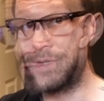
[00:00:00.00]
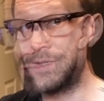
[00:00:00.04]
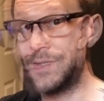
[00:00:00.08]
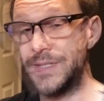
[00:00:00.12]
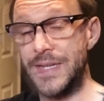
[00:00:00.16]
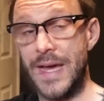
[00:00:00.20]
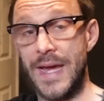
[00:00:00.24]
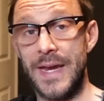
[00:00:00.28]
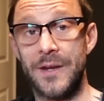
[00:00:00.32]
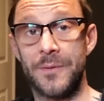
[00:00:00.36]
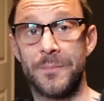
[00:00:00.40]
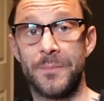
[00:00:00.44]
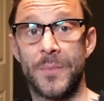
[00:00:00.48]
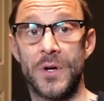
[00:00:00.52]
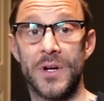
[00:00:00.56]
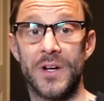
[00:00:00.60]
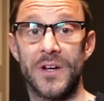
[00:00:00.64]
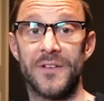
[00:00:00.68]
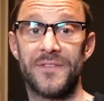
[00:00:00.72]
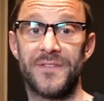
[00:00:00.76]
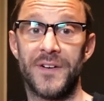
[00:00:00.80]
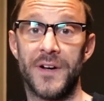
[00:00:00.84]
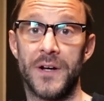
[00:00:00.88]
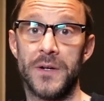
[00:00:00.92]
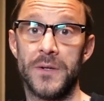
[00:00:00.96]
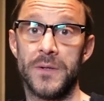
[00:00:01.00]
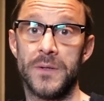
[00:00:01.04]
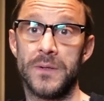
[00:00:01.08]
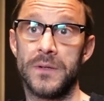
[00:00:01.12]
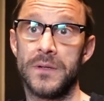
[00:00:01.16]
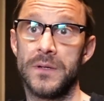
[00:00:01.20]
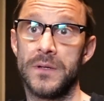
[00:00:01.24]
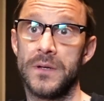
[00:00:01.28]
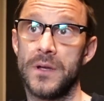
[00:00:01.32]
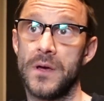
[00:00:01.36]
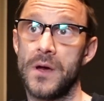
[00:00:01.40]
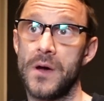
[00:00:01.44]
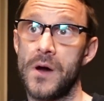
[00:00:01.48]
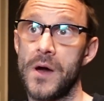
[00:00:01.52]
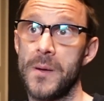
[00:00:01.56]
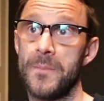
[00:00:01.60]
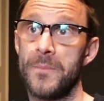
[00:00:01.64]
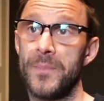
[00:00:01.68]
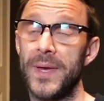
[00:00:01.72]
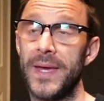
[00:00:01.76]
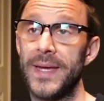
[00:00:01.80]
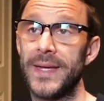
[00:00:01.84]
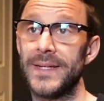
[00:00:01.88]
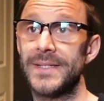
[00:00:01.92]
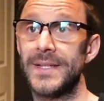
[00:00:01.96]
Standard microphone. I
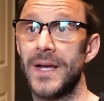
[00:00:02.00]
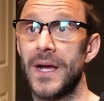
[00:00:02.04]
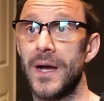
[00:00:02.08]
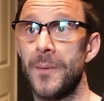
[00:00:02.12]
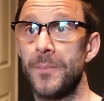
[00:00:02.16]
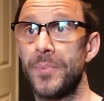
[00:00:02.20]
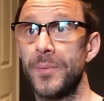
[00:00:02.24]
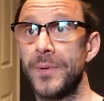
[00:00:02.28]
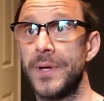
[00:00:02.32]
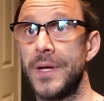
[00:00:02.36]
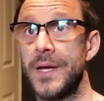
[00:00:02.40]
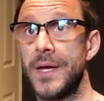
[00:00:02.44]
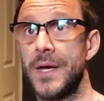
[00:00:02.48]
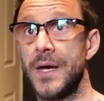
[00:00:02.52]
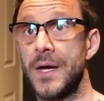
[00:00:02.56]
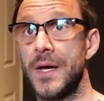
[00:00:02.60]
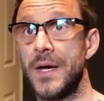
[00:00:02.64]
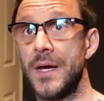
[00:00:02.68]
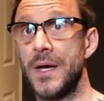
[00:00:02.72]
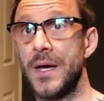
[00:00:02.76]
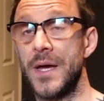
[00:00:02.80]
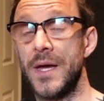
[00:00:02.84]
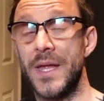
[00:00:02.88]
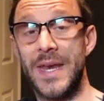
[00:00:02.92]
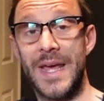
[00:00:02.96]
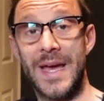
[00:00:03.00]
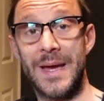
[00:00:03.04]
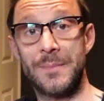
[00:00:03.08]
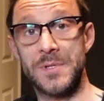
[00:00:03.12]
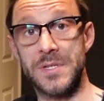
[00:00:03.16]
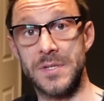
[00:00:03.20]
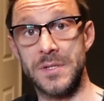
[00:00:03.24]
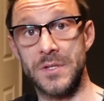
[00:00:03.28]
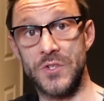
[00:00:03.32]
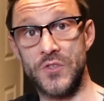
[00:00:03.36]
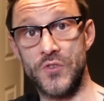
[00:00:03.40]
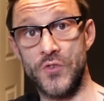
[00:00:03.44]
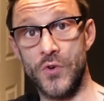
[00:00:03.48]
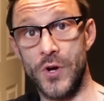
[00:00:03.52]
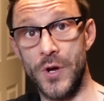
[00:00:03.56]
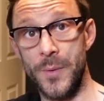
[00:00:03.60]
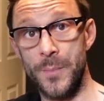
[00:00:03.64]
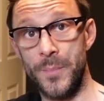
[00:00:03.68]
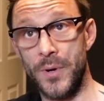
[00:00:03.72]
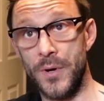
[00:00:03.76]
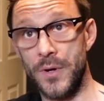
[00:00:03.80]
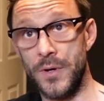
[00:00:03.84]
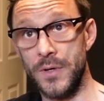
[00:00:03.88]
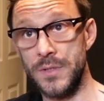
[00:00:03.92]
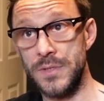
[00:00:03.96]
picked up an Amazon
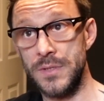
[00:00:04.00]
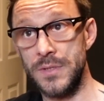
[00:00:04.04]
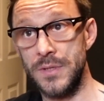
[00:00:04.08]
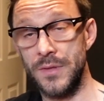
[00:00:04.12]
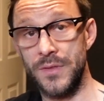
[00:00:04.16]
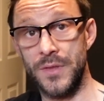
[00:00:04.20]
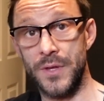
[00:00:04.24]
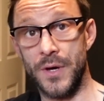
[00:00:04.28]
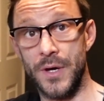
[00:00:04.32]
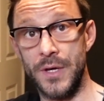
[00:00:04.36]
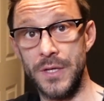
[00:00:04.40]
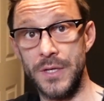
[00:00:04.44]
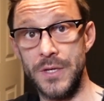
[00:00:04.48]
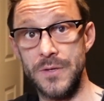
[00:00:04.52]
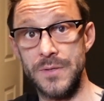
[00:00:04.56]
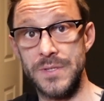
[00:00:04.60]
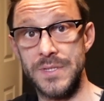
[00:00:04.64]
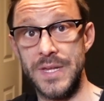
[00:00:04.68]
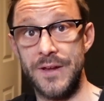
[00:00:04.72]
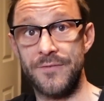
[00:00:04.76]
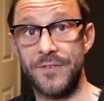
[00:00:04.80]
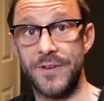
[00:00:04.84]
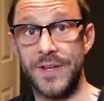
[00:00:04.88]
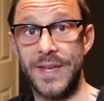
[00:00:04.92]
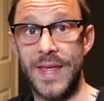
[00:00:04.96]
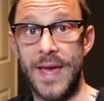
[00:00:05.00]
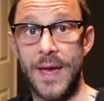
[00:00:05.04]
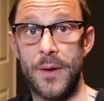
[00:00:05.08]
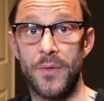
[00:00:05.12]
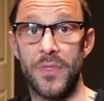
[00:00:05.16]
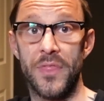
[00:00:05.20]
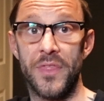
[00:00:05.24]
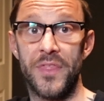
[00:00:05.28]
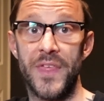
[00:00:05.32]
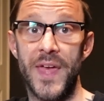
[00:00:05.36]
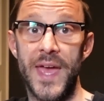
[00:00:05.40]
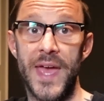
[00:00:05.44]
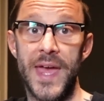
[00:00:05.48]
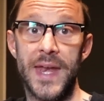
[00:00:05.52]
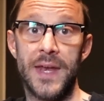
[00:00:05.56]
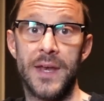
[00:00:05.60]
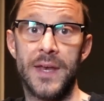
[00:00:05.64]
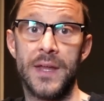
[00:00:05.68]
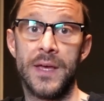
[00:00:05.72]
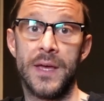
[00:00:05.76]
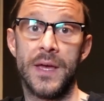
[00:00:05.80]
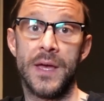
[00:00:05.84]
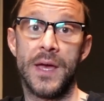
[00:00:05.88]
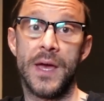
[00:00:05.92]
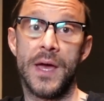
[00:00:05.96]
tripod that I use every now and
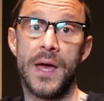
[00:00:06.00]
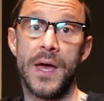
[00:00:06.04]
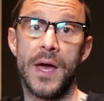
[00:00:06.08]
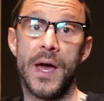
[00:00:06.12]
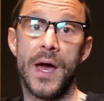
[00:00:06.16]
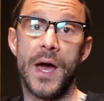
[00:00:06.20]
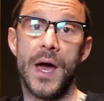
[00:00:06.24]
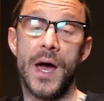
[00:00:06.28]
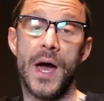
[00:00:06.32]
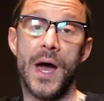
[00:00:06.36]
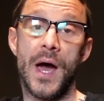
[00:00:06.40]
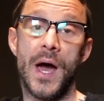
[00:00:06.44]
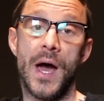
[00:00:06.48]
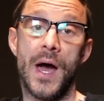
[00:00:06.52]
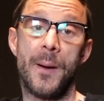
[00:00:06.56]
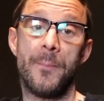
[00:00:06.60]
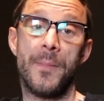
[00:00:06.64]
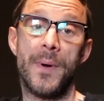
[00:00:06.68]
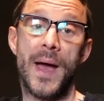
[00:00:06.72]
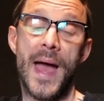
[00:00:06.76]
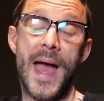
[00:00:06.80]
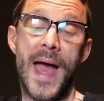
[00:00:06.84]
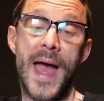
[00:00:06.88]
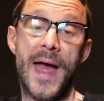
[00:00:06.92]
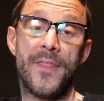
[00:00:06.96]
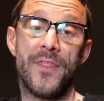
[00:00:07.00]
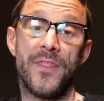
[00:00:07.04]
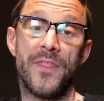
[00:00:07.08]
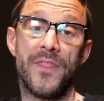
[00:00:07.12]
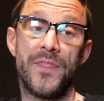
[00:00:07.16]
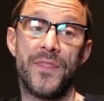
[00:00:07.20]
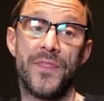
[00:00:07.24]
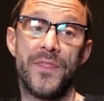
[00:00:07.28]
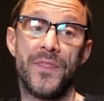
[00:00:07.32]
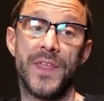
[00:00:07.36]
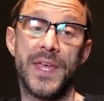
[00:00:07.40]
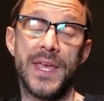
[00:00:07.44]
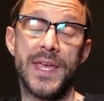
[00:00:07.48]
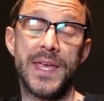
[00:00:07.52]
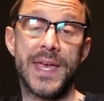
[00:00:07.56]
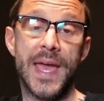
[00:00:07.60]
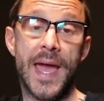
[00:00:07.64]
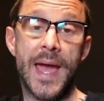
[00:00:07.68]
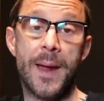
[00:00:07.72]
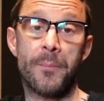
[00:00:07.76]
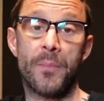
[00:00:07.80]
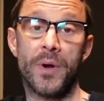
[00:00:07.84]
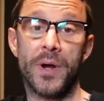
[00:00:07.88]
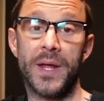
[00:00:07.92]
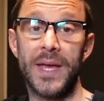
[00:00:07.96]
then. And the
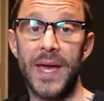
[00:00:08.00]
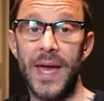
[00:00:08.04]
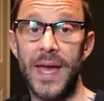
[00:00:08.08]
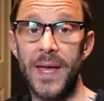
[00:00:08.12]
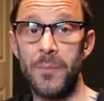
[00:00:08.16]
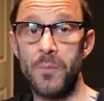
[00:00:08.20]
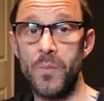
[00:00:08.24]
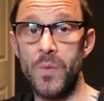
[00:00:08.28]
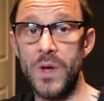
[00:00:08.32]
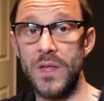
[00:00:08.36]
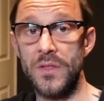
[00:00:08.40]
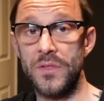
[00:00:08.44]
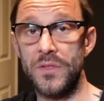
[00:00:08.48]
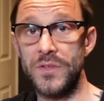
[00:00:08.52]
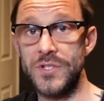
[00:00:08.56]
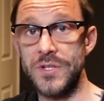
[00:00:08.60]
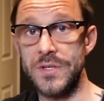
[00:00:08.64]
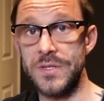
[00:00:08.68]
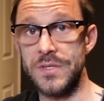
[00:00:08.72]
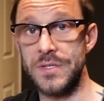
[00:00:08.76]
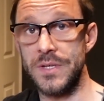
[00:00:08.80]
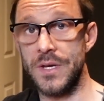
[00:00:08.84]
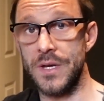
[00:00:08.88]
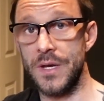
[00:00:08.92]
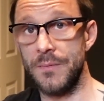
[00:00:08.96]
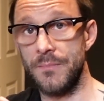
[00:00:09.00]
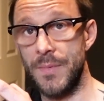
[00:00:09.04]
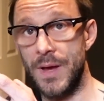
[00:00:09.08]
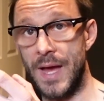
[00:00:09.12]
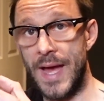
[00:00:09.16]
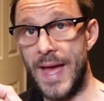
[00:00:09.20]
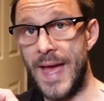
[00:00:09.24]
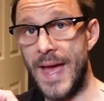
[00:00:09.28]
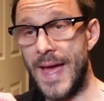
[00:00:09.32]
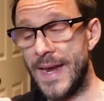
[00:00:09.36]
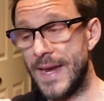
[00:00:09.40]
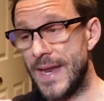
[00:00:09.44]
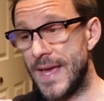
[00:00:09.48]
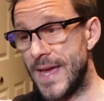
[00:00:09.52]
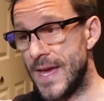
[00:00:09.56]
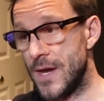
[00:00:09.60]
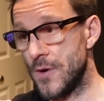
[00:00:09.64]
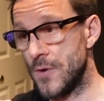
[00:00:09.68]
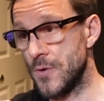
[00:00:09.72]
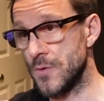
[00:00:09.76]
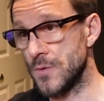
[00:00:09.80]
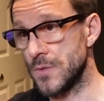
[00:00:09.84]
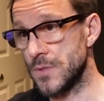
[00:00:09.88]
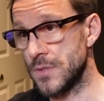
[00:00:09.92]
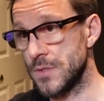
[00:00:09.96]
camera came with just a
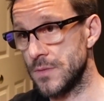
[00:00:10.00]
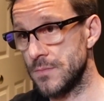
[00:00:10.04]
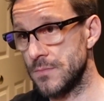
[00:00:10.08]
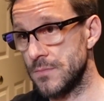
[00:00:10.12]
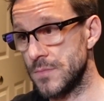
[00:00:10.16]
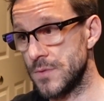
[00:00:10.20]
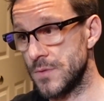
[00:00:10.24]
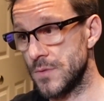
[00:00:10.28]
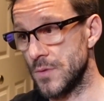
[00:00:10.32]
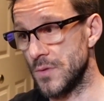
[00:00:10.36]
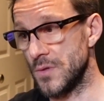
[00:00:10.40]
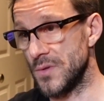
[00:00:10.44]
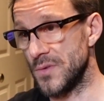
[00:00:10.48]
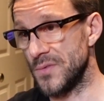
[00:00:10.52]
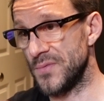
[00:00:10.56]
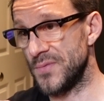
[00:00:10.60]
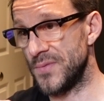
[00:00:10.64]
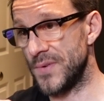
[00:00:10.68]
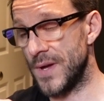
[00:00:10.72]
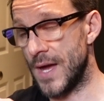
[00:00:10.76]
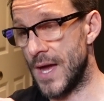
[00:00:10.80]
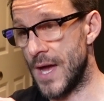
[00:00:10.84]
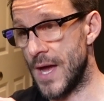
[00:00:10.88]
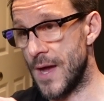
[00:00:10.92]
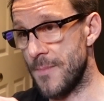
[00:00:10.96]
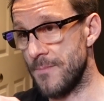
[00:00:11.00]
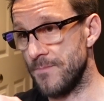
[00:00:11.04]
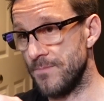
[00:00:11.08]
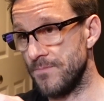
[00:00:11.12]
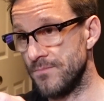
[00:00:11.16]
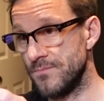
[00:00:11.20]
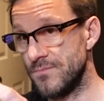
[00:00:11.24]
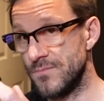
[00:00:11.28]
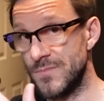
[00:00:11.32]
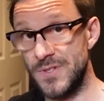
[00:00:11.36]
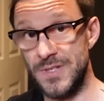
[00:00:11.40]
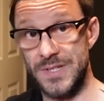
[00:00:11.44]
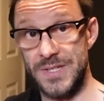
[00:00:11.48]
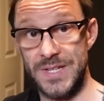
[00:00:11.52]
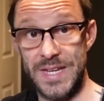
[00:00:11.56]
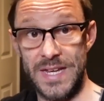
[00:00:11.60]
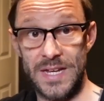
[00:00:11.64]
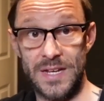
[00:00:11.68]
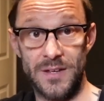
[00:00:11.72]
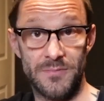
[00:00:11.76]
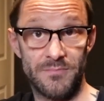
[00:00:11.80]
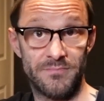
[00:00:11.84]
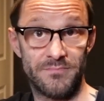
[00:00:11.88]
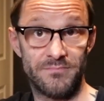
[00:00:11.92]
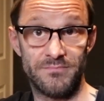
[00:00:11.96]
handheld sort of
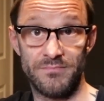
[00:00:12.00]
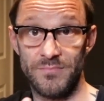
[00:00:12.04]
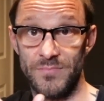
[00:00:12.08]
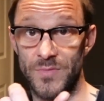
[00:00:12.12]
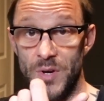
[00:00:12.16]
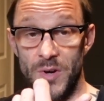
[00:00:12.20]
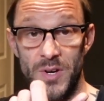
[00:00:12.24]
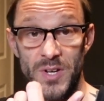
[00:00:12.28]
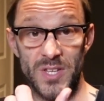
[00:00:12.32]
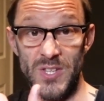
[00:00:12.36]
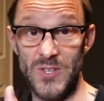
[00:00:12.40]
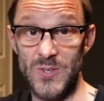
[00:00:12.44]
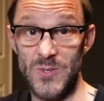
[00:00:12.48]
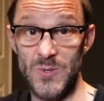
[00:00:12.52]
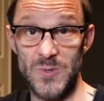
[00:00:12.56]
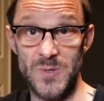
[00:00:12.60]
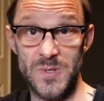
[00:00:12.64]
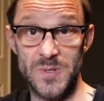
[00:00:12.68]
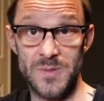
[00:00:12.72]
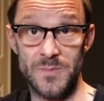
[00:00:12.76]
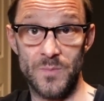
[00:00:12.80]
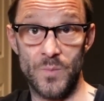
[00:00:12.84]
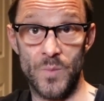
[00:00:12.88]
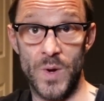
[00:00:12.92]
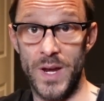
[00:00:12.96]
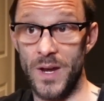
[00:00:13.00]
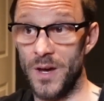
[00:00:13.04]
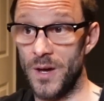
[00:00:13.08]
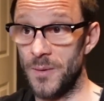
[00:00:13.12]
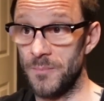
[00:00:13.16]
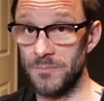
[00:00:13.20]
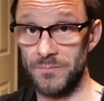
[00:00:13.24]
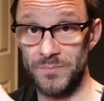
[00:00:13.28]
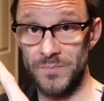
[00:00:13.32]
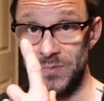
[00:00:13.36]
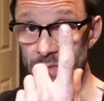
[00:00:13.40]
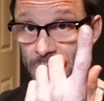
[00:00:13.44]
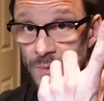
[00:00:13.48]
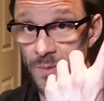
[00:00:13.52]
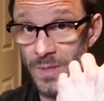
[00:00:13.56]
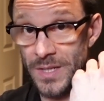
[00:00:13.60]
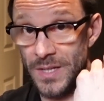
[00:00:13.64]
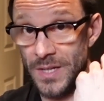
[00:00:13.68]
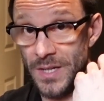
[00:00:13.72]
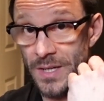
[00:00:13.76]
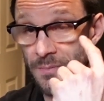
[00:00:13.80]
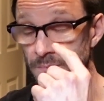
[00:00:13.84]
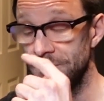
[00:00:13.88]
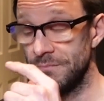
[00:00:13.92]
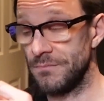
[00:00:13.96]
stick that I use when I'm doing
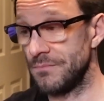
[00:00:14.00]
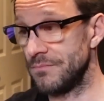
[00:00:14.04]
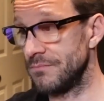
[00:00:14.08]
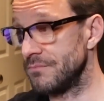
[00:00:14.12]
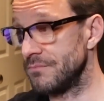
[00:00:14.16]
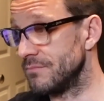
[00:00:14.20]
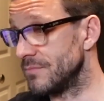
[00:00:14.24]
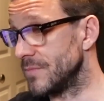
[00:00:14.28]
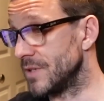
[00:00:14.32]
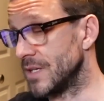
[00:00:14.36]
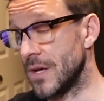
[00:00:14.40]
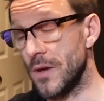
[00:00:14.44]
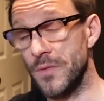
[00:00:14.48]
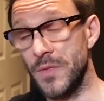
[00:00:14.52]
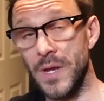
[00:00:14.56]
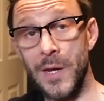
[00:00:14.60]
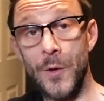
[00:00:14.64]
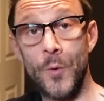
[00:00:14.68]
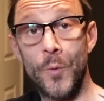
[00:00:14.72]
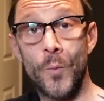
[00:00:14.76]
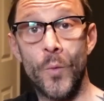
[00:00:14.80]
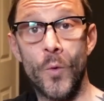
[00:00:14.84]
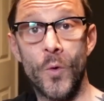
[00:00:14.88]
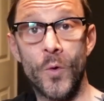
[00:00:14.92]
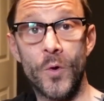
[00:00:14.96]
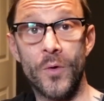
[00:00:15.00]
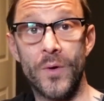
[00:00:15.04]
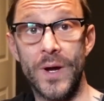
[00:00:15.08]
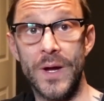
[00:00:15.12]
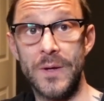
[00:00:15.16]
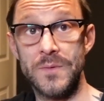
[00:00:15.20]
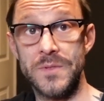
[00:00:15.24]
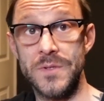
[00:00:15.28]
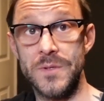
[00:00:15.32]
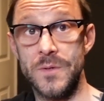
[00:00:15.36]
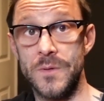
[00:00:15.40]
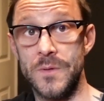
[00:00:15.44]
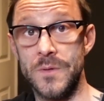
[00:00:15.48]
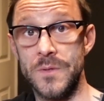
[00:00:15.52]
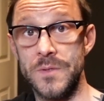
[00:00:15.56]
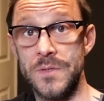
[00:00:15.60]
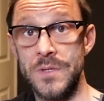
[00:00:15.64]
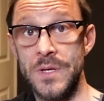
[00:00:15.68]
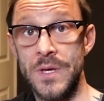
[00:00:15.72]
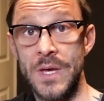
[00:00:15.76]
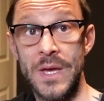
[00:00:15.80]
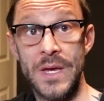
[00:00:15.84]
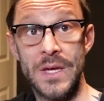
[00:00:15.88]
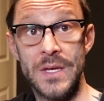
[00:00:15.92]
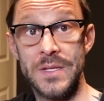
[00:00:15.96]
the little walk around
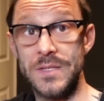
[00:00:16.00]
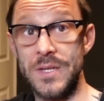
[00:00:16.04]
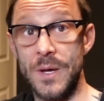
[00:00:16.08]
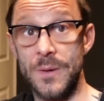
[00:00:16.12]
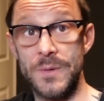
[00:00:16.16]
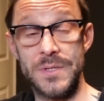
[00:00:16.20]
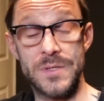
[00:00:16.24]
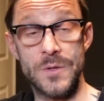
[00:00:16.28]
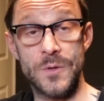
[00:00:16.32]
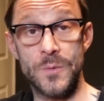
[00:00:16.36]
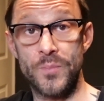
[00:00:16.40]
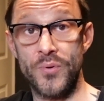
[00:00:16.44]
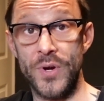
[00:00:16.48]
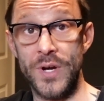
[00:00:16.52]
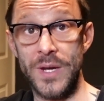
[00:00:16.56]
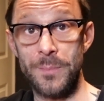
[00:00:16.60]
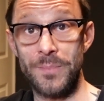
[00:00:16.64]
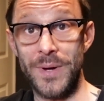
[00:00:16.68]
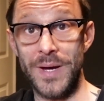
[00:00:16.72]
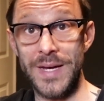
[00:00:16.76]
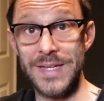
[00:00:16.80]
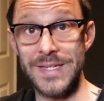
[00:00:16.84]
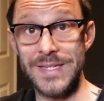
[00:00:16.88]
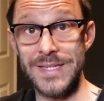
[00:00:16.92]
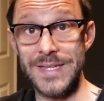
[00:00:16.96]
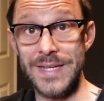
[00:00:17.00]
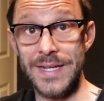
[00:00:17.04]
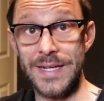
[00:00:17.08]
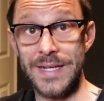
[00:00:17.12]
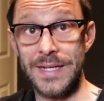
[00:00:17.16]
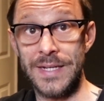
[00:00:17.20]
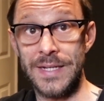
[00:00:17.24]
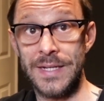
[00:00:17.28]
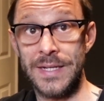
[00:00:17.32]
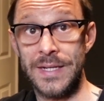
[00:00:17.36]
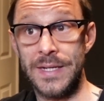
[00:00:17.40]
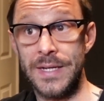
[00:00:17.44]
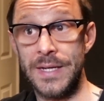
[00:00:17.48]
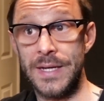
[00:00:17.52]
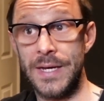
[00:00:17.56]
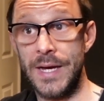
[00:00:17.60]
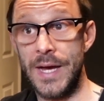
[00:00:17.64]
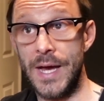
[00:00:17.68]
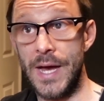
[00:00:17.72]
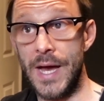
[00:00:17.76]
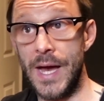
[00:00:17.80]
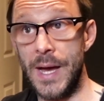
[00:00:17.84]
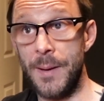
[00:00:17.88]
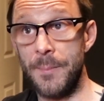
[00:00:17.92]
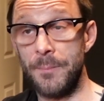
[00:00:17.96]
tours. So it's all pretty basic,
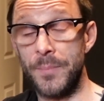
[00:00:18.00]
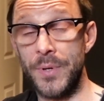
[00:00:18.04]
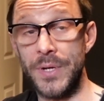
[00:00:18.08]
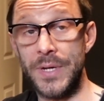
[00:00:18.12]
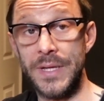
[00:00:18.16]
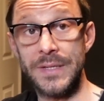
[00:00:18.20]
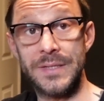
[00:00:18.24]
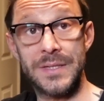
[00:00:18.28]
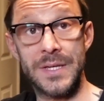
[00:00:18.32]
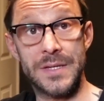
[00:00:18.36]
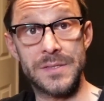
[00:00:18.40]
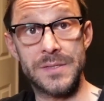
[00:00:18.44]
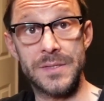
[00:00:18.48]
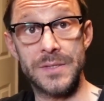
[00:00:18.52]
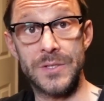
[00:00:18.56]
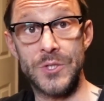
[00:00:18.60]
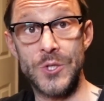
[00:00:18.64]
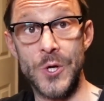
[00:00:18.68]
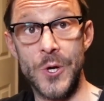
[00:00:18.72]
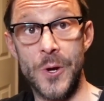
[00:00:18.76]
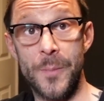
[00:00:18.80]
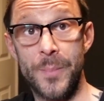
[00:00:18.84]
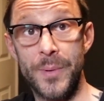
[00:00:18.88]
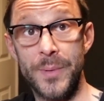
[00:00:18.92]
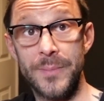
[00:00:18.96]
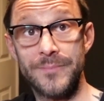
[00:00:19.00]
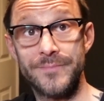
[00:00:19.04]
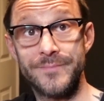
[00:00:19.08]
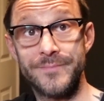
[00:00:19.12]
but it does the job.